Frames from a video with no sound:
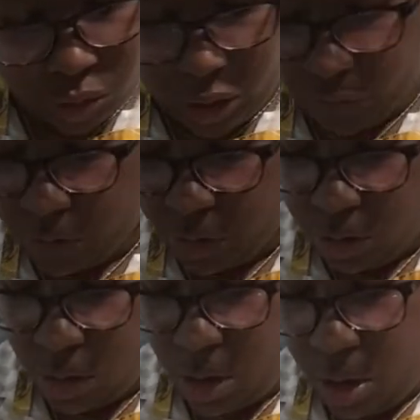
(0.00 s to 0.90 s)
have to
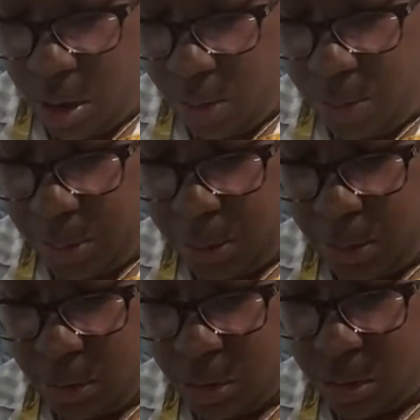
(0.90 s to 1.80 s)

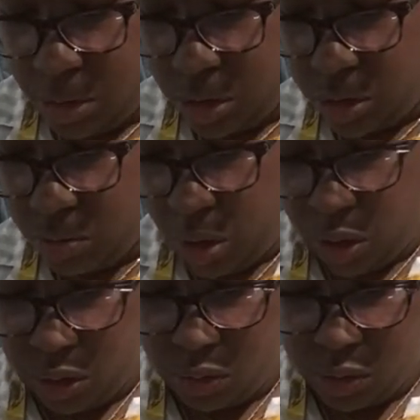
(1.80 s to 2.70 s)
put the
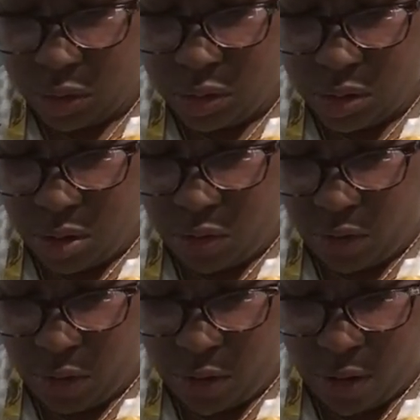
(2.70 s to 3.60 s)
smaller ones over
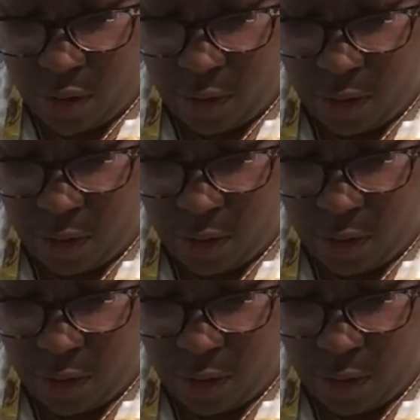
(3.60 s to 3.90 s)
here.